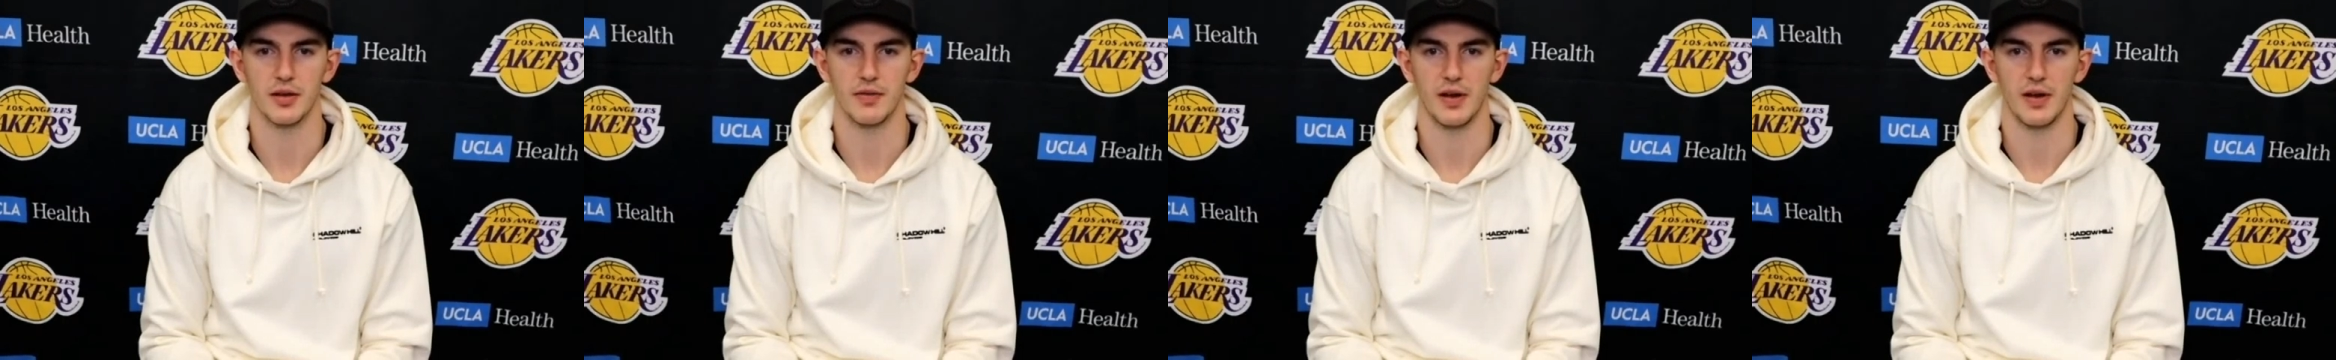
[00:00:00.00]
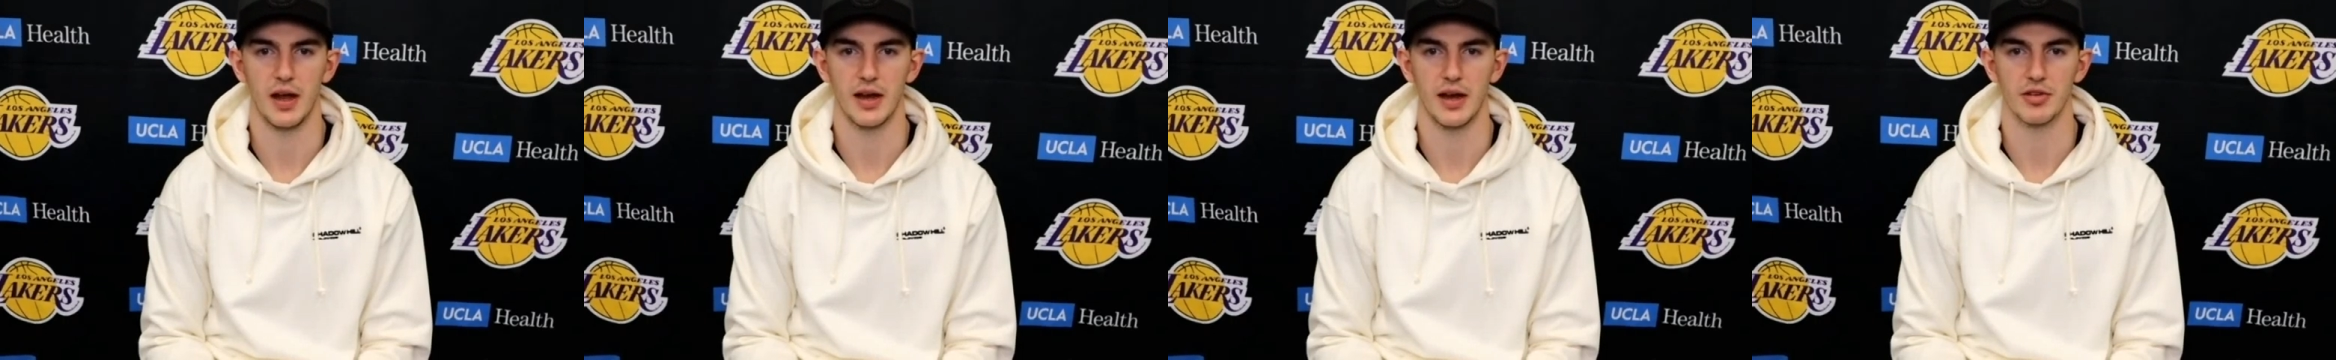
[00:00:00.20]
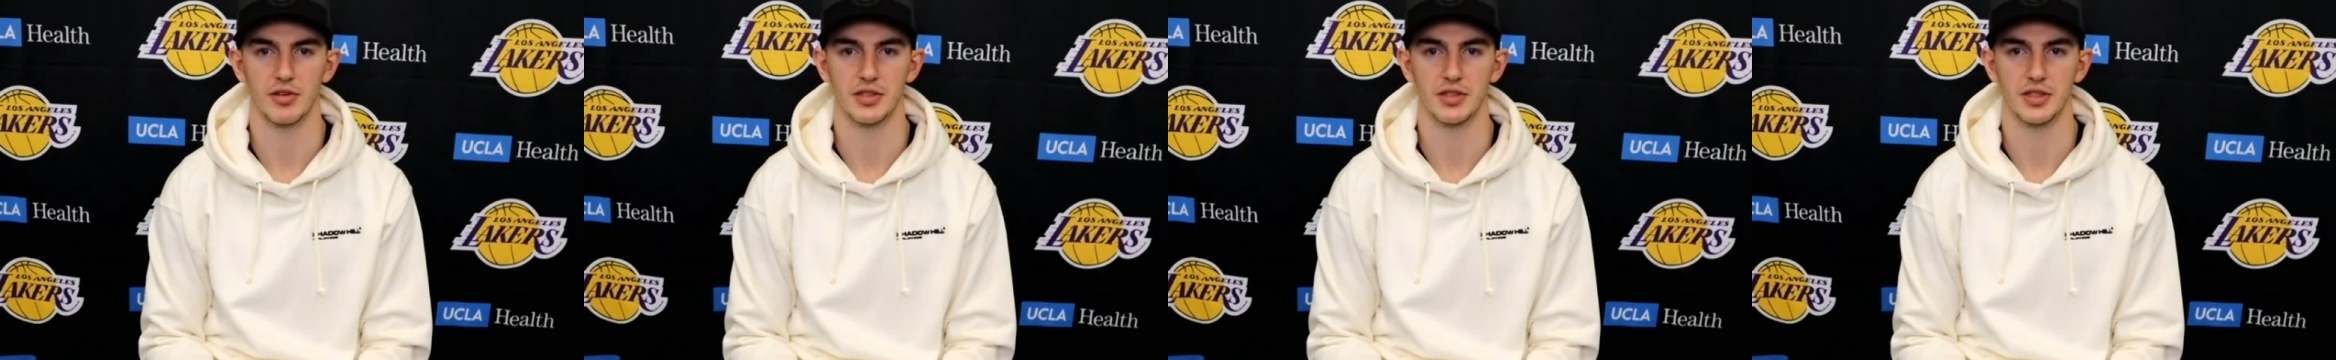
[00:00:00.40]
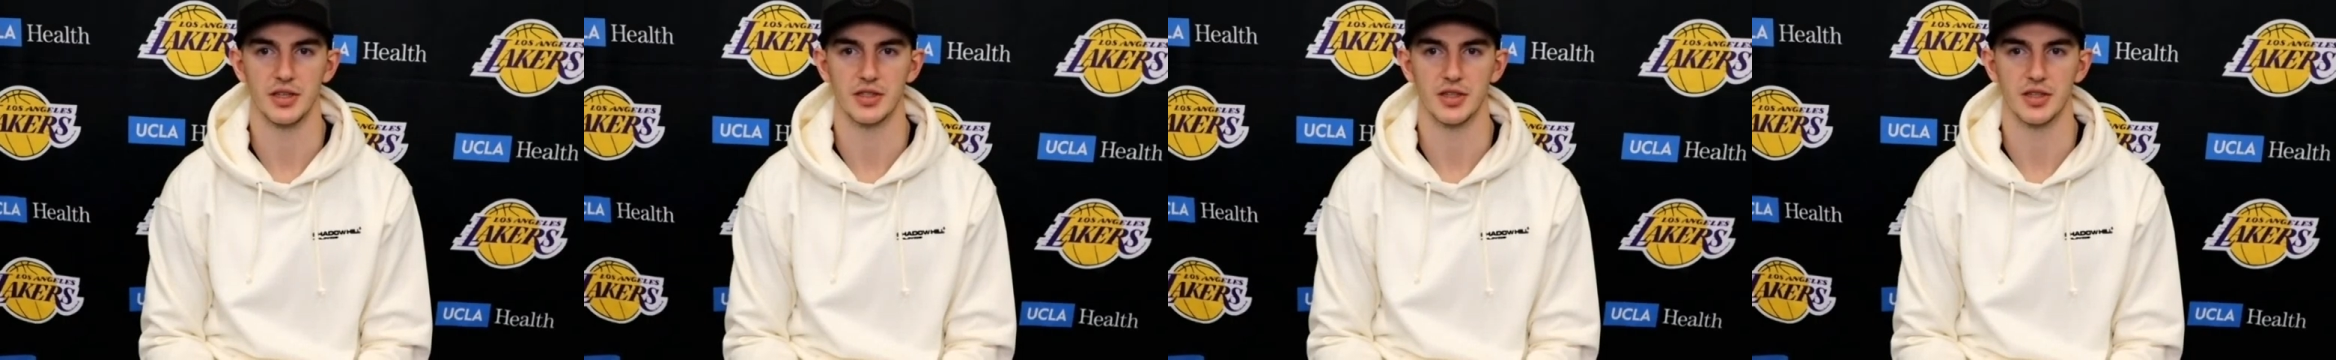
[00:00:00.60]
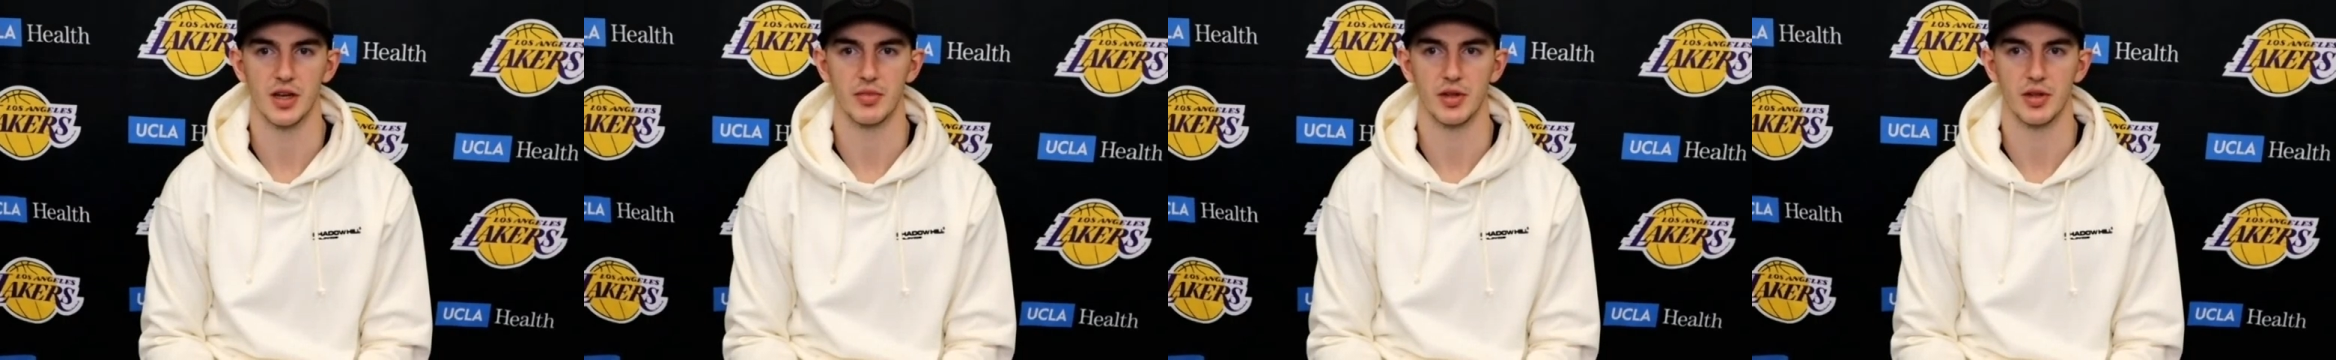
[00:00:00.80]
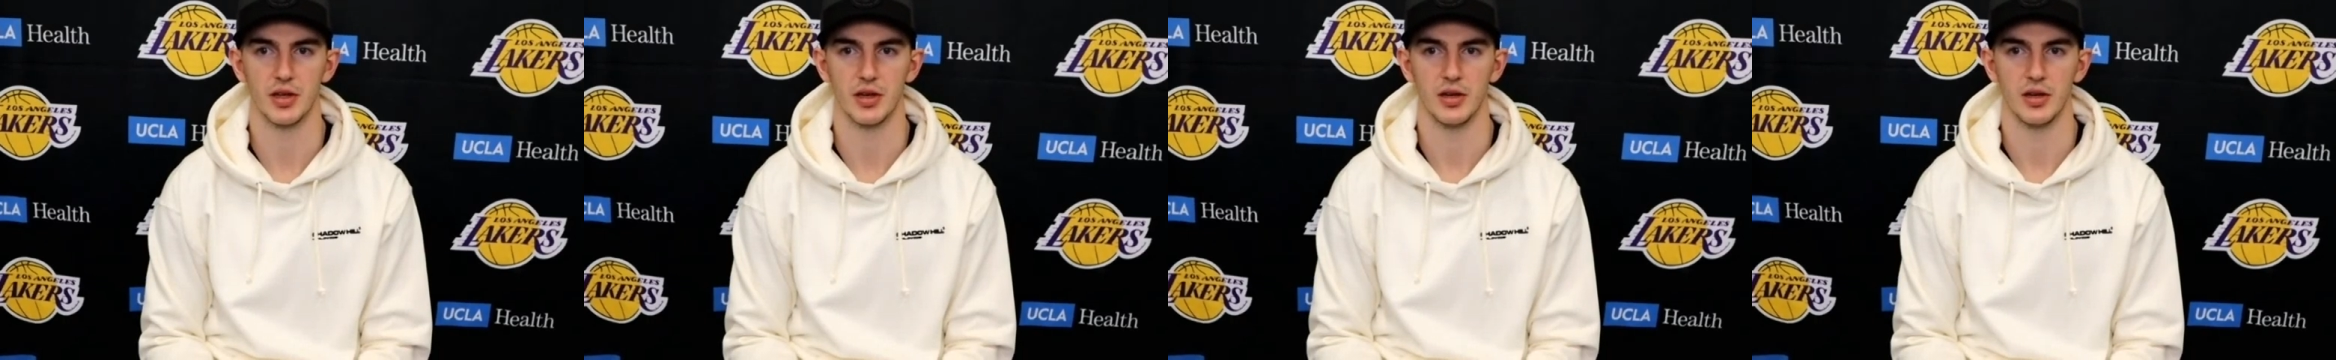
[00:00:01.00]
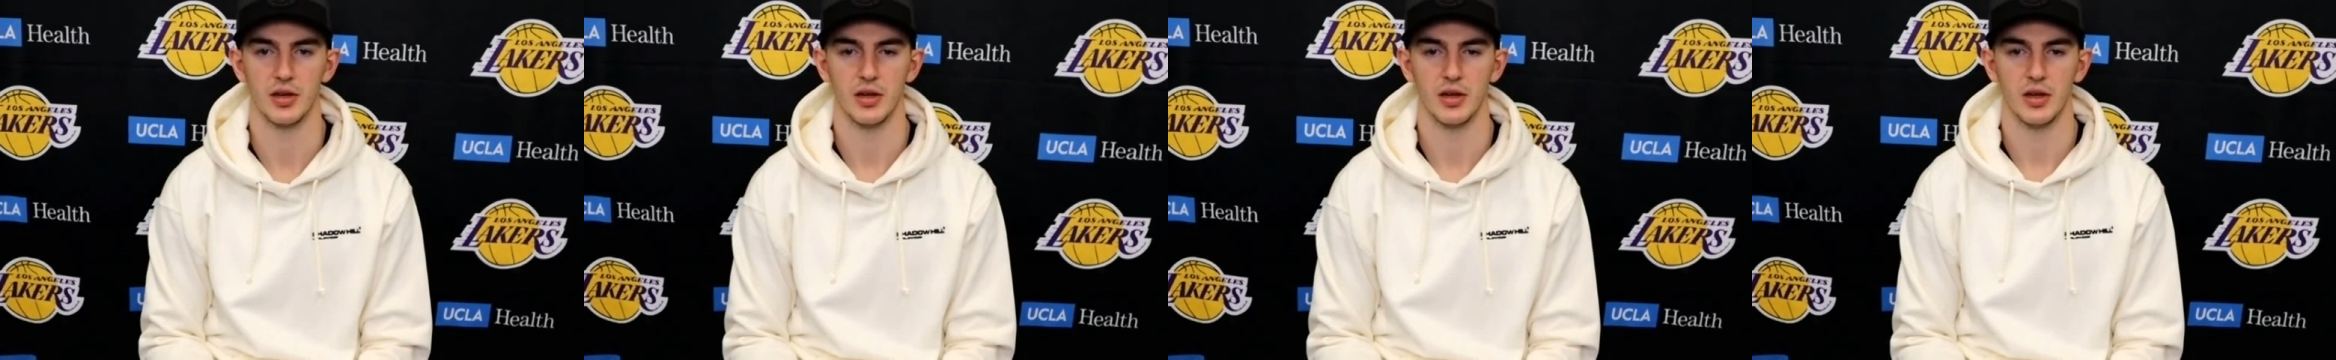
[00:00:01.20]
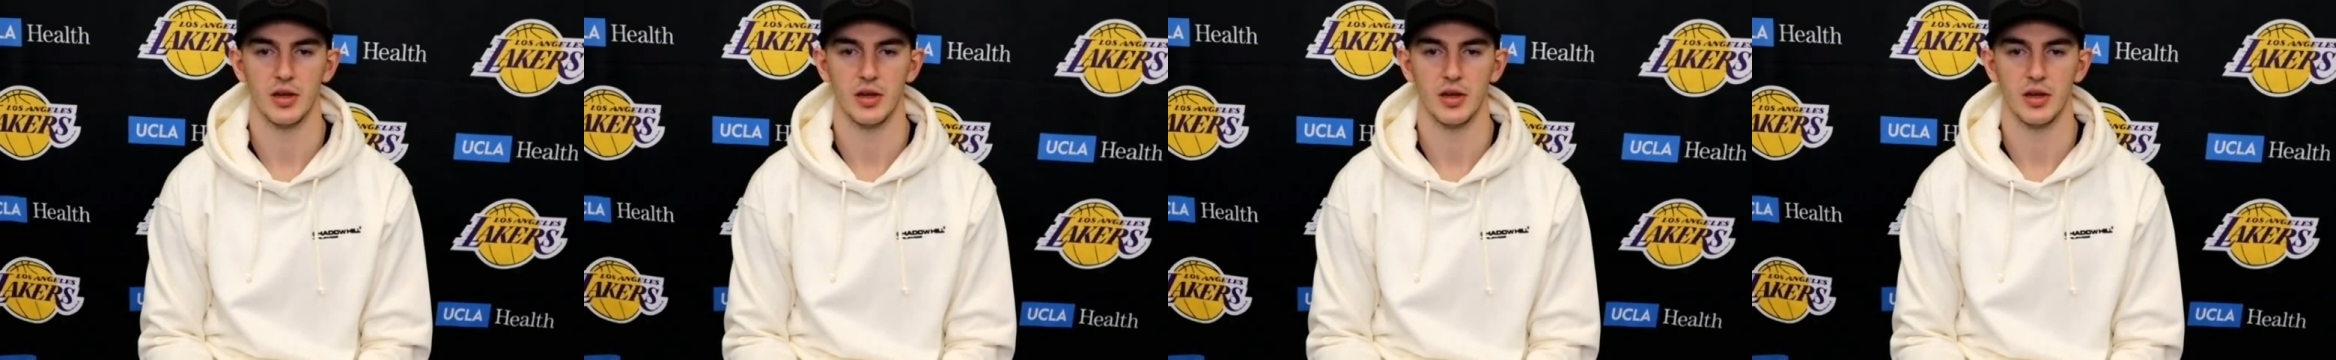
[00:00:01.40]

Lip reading: If I ever see something,